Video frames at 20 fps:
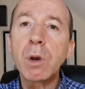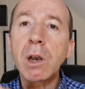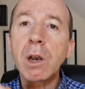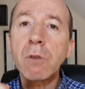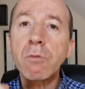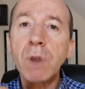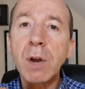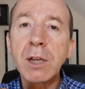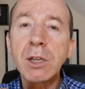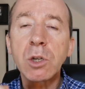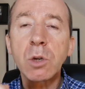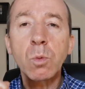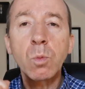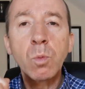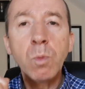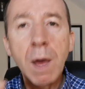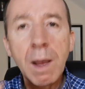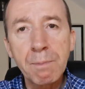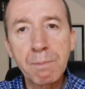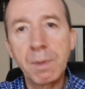we'll arrange a
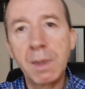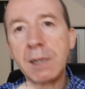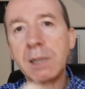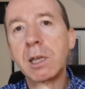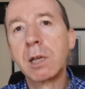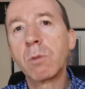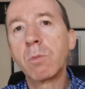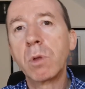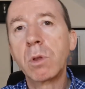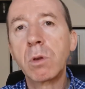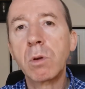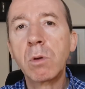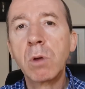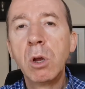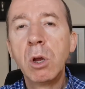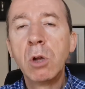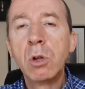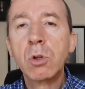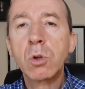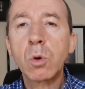web meeting with
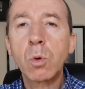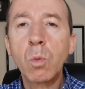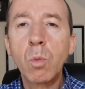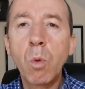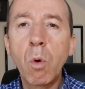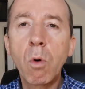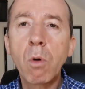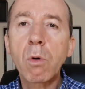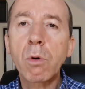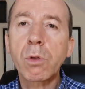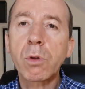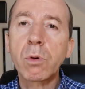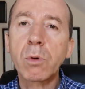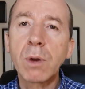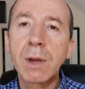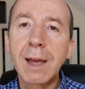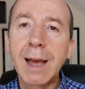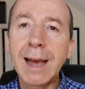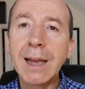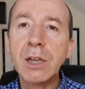you to walk
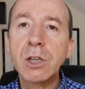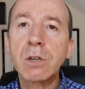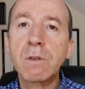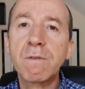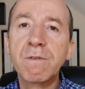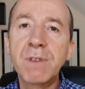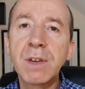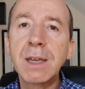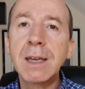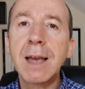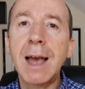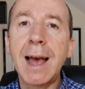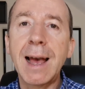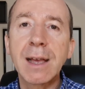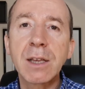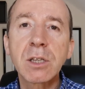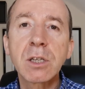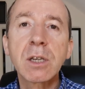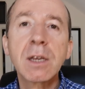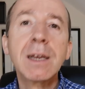through H V
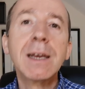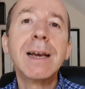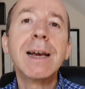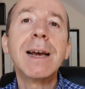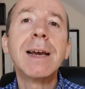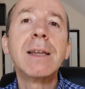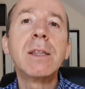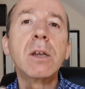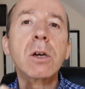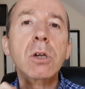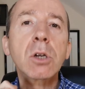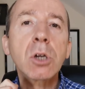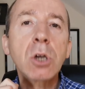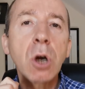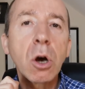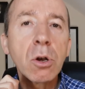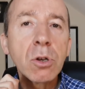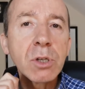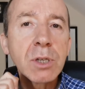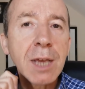S in the
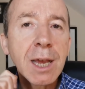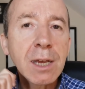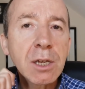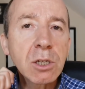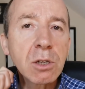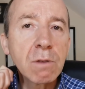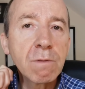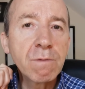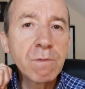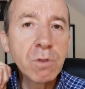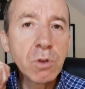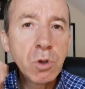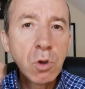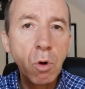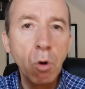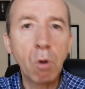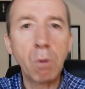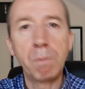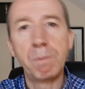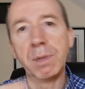context of
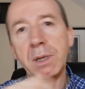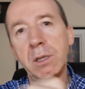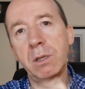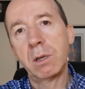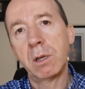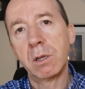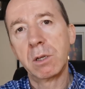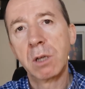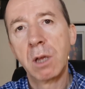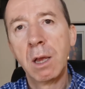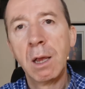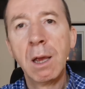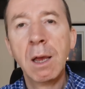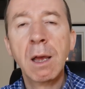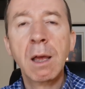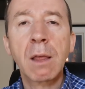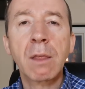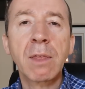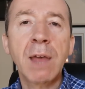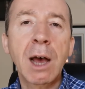your business.
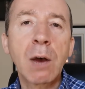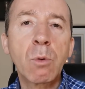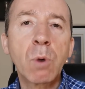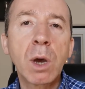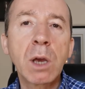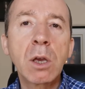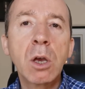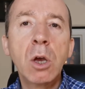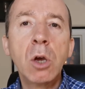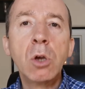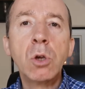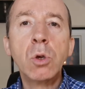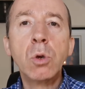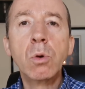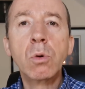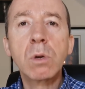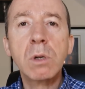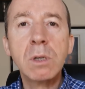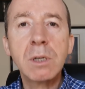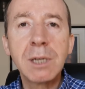That way
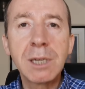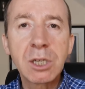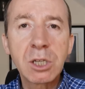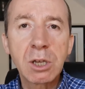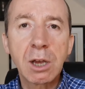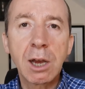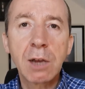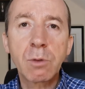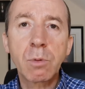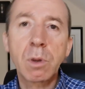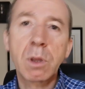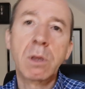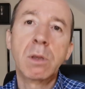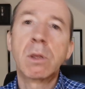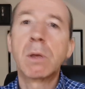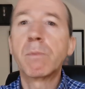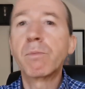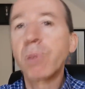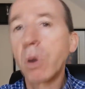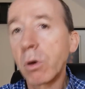you can decide whether
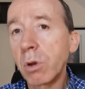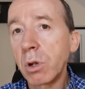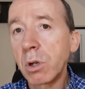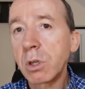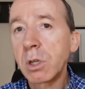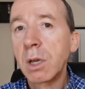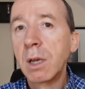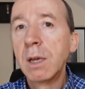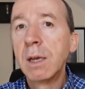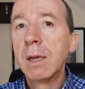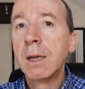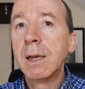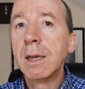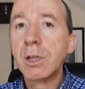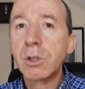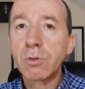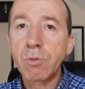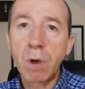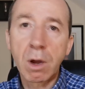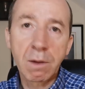the product
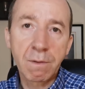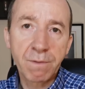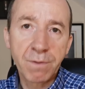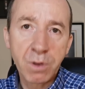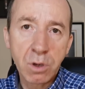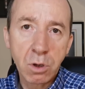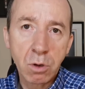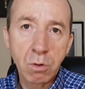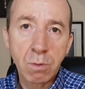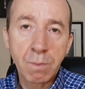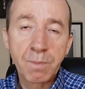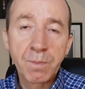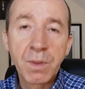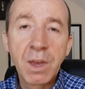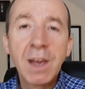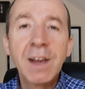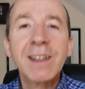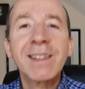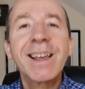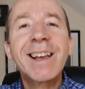is right for you.
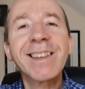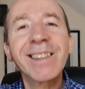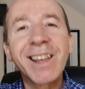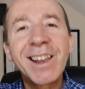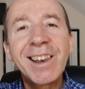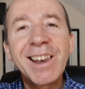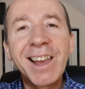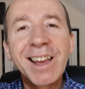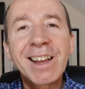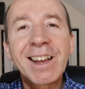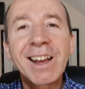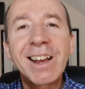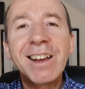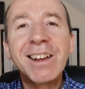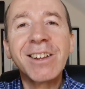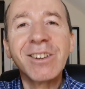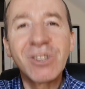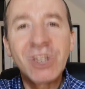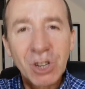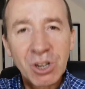There's a link
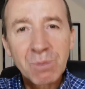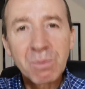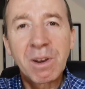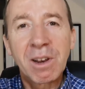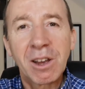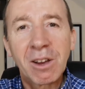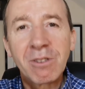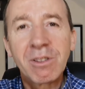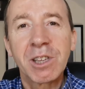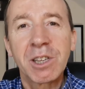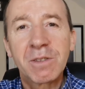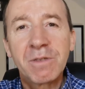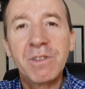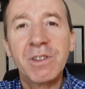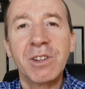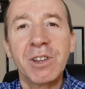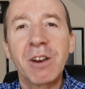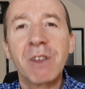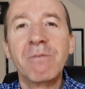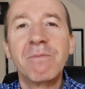just below this
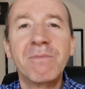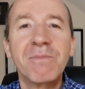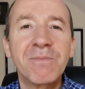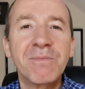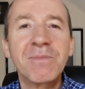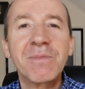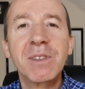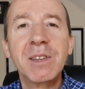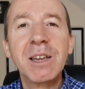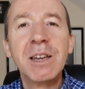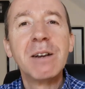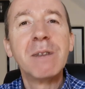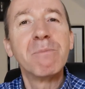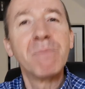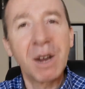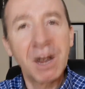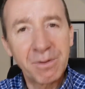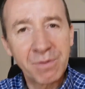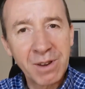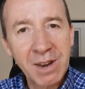video.
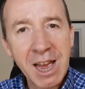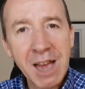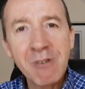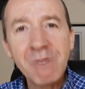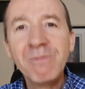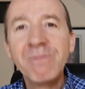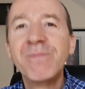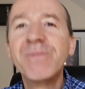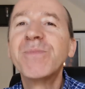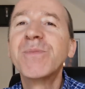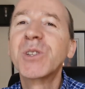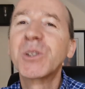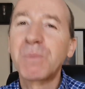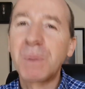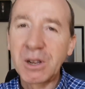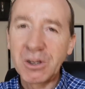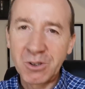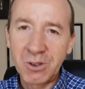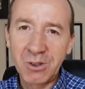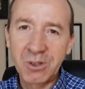Bye for now,
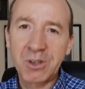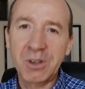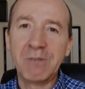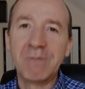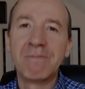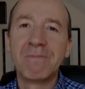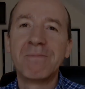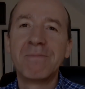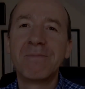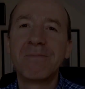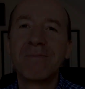speak to you soon.